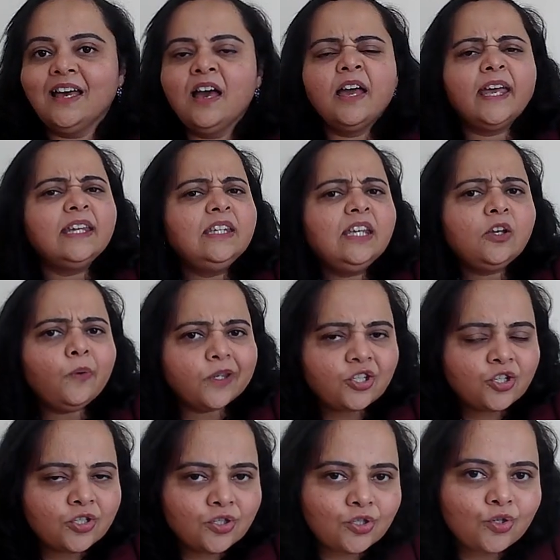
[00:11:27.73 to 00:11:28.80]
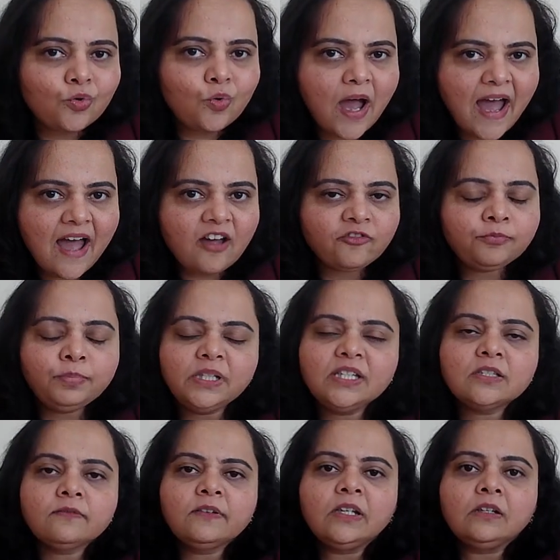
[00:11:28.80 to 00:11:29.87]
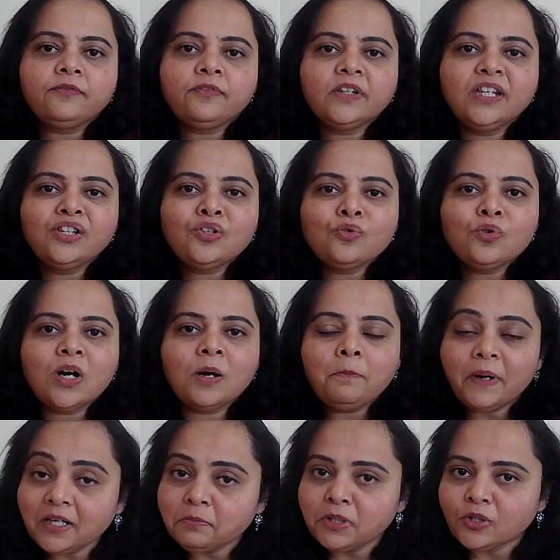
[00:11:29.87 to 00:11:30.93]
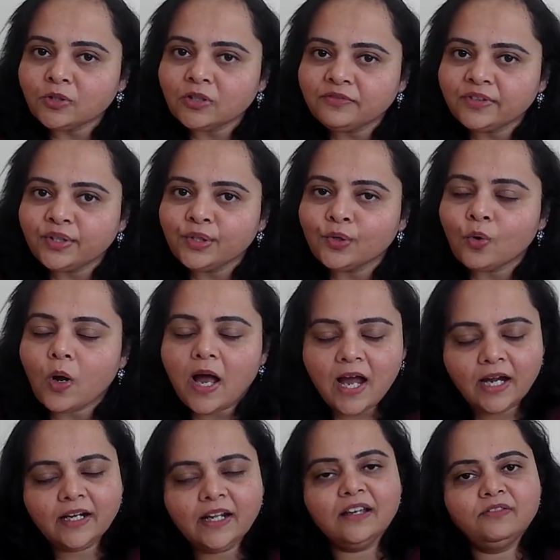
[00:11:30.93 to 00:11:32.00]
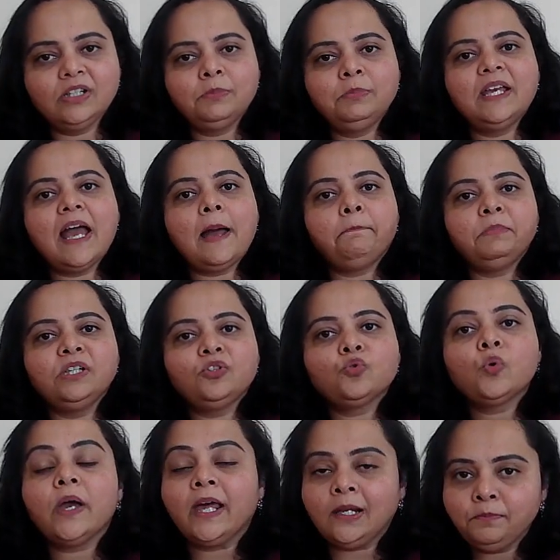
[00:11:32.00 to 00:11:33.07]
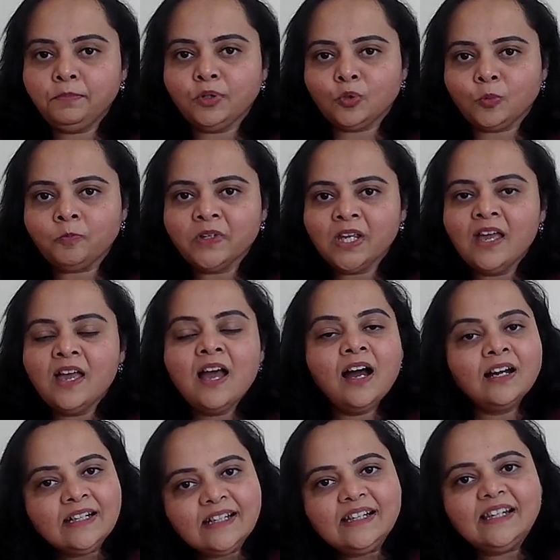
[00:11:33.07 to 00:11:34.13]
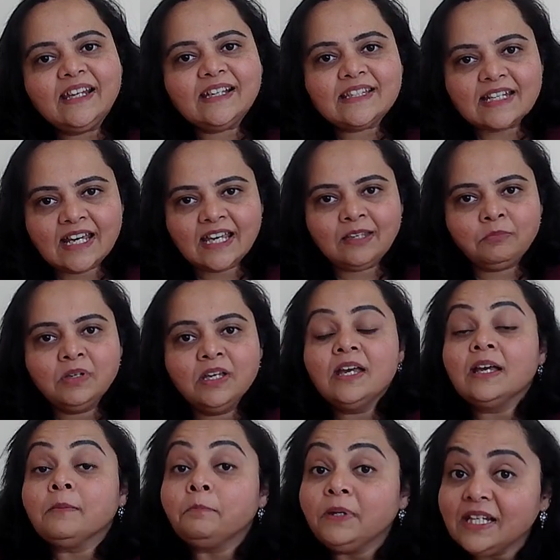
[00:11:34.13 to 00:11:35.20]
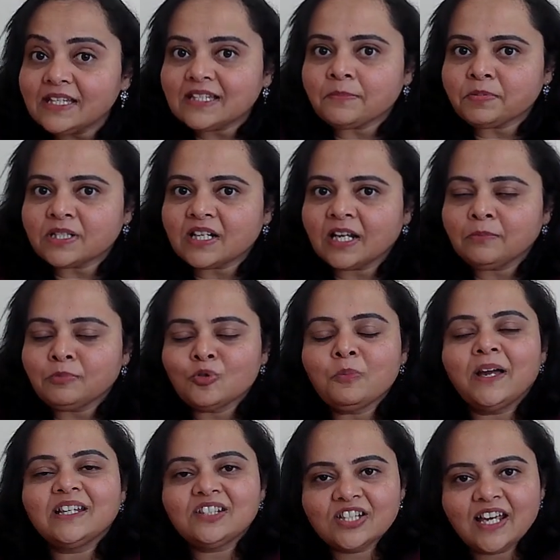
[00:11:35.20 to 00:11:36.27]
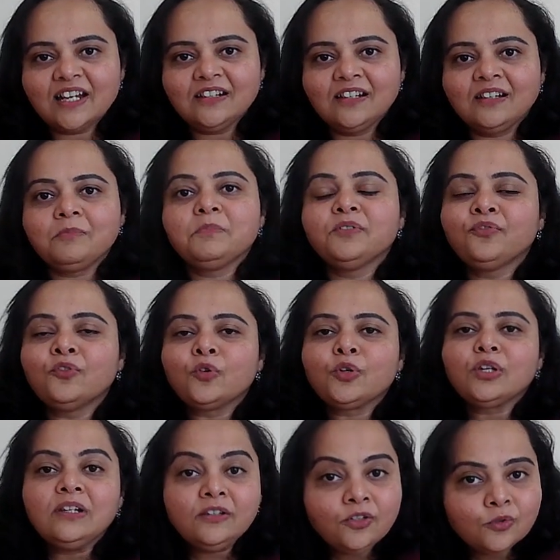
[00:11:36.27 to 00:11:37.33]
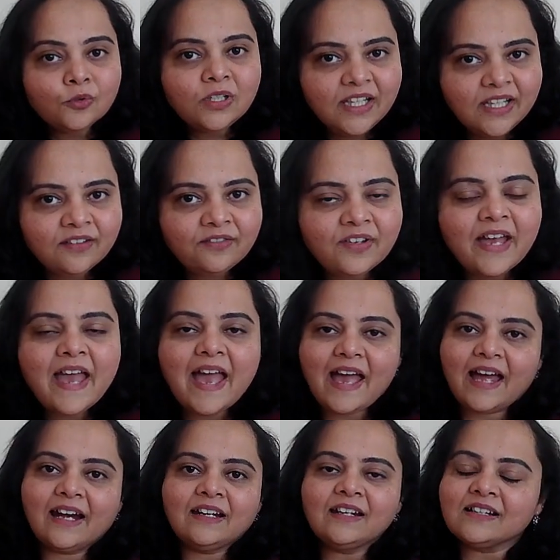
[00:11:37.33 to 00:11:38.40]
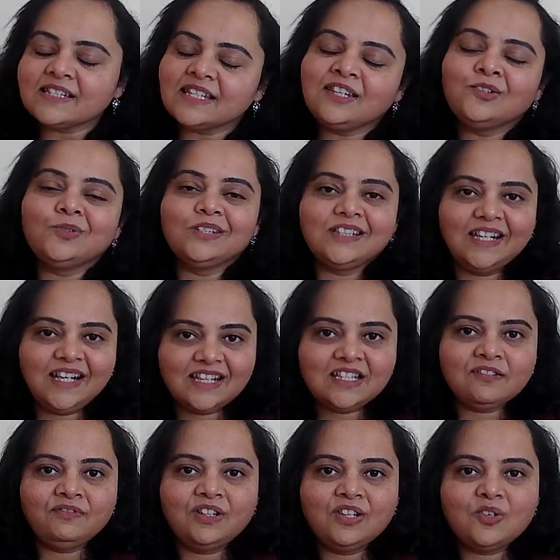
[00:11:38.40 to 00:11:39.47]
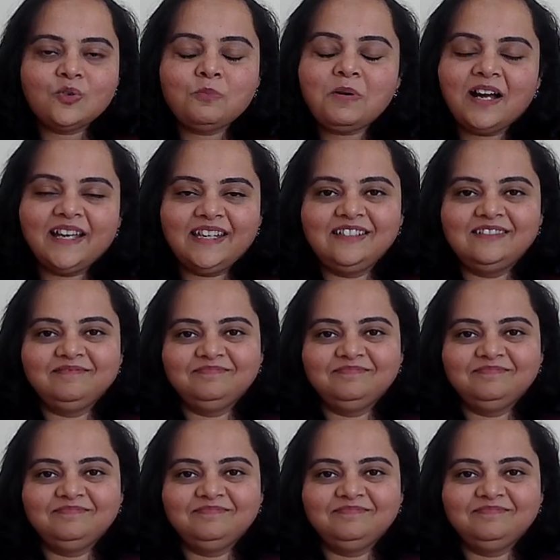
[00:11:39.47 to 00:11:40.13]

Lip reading: Any questions you have, please feel free to comment below the video and I will be happy to help you. Until next time, please subscribe to my channel before you leave, and see you in the next video. Bye.